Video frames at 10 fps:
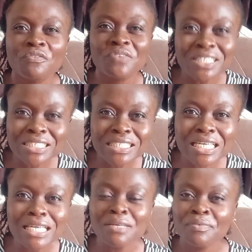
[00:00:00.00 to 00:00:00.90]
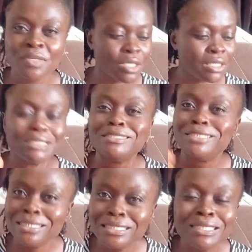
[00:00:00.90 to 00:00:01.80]
VC, the
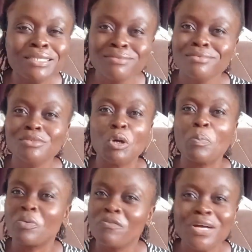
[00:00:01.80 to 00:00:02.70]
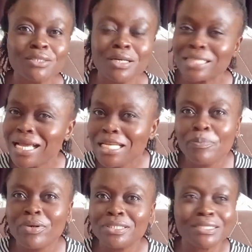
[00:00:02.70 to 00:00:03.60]
dean, your professors,
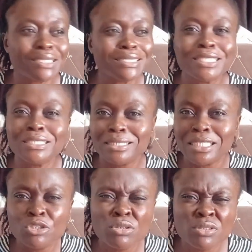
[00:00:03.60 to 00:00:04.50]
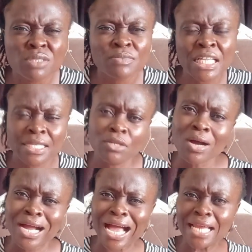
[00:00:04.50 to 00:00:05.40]
anybody, they
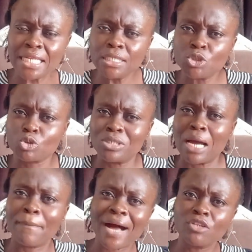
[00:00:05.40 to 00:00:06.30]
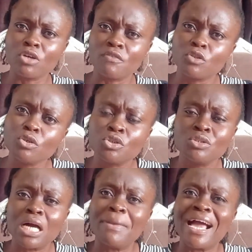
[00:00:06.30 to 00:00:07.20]
don't carry this shoulder pad of, don't you
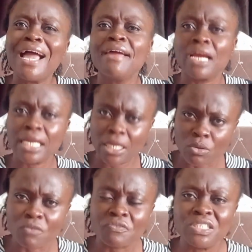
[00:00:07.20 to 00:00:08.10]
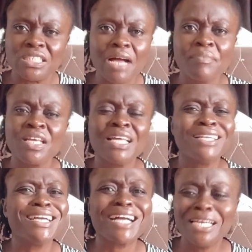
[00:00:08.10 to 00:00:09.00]
know I'm a high ranking official.
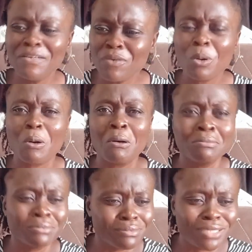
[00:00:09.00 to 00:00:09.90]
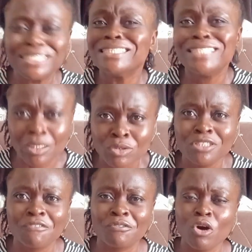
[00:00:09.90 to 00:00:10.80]
They can even come sit down on
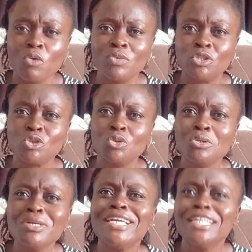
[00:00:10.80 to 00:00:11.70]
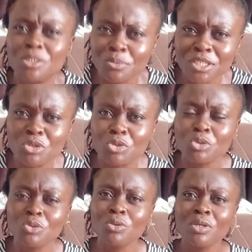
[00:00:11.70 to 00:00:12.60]
the floor with you, eat with
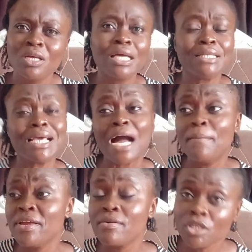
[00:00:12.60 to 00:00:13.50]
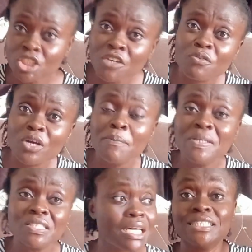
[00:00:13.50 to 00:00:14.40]
you. They can be rushing for a
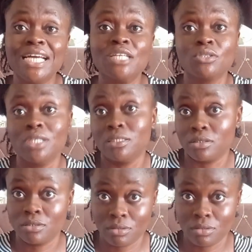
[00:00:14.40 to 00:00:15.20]
meeting and see their students